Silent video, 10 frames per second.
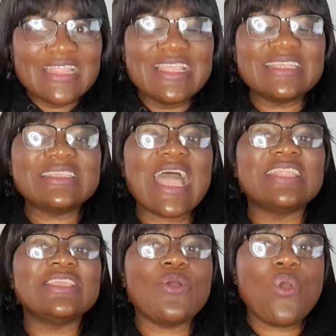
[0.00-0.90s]
These
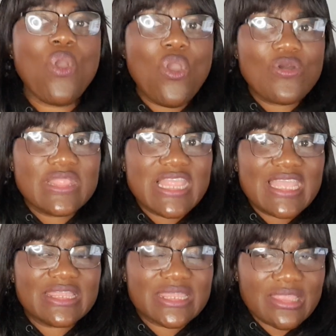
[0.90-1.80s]
are the
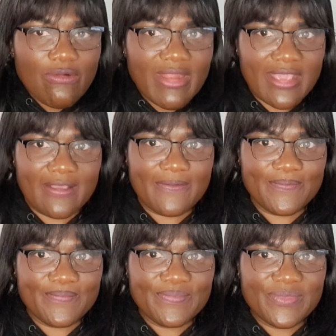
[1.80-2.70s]
only three
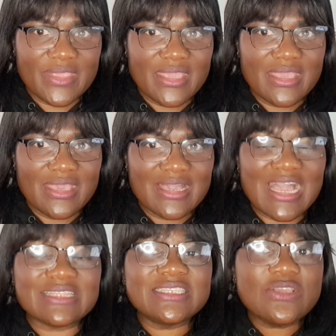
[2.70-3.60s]

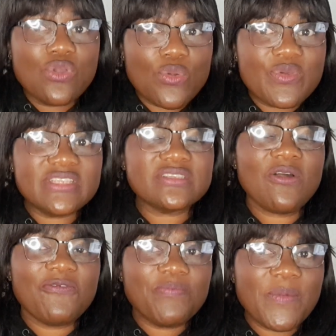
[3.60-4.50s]
categories
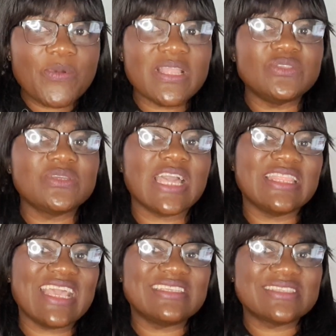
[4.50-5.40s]
of people that you
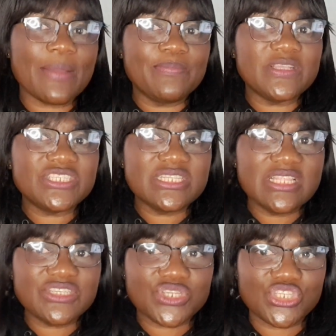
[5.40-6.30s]
can establish
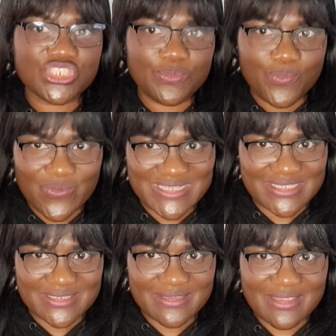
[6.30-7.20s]
relationship
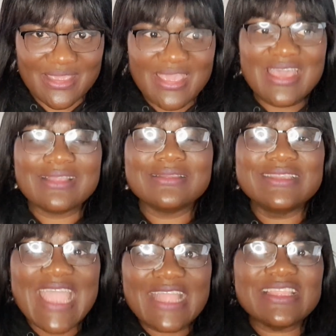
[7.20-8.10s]
with.
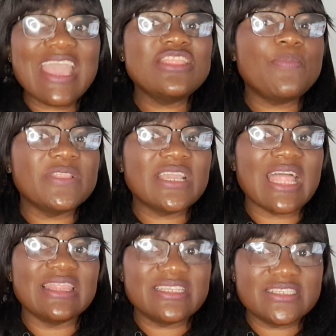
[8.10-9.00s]
Then anybody
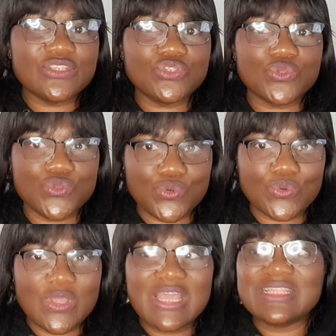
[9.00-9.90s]
can listen to
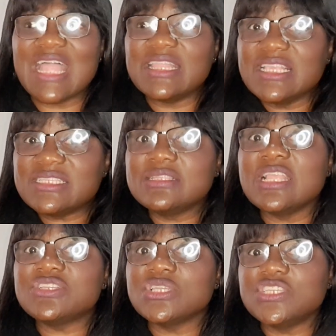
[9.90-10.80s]
you that this
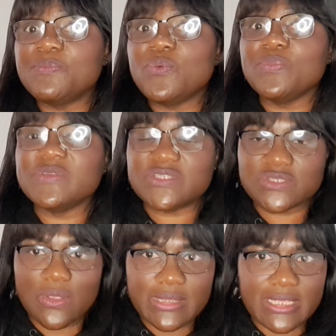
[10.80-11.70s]
relationship will be
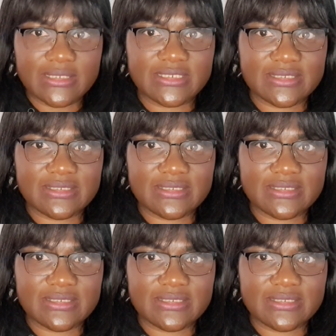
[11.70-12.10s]
solid.